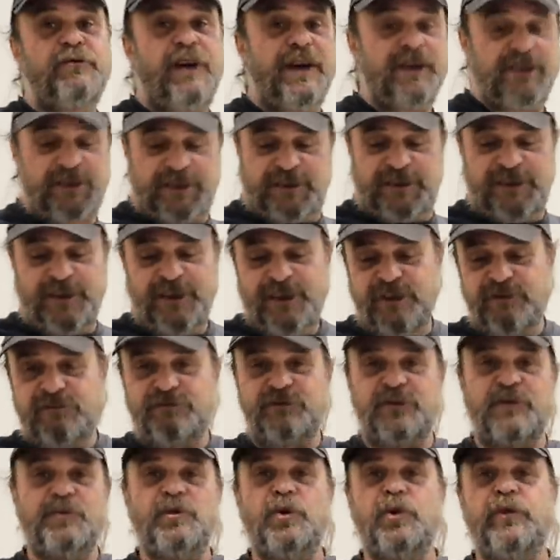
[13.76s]
rust
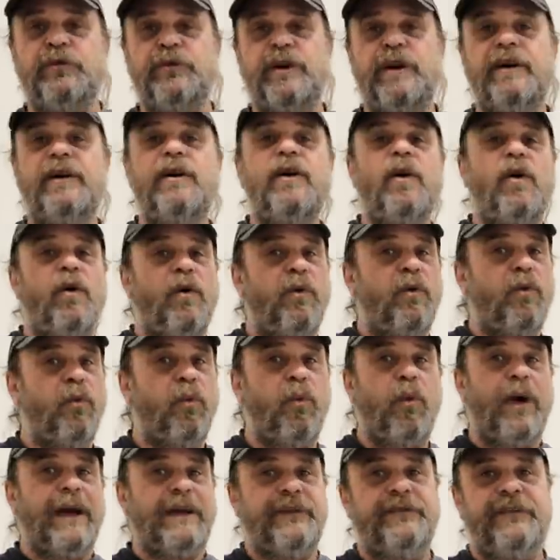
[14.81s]
remover,
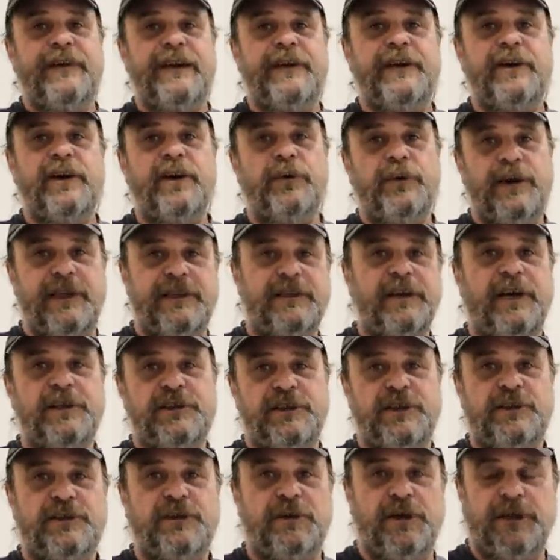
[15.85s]
white vinegar with a touch
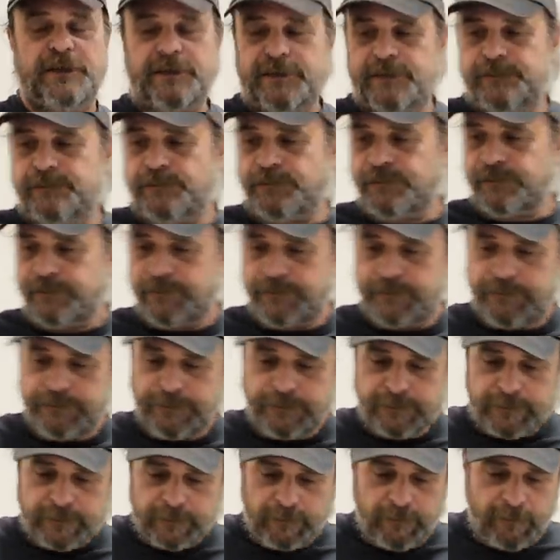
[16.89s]
of salt.
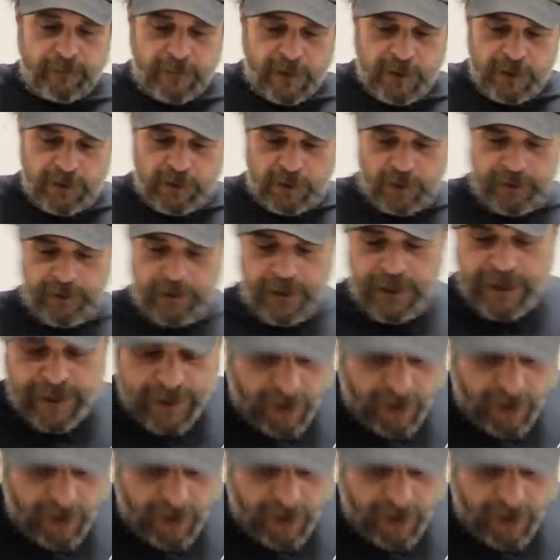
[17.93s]
So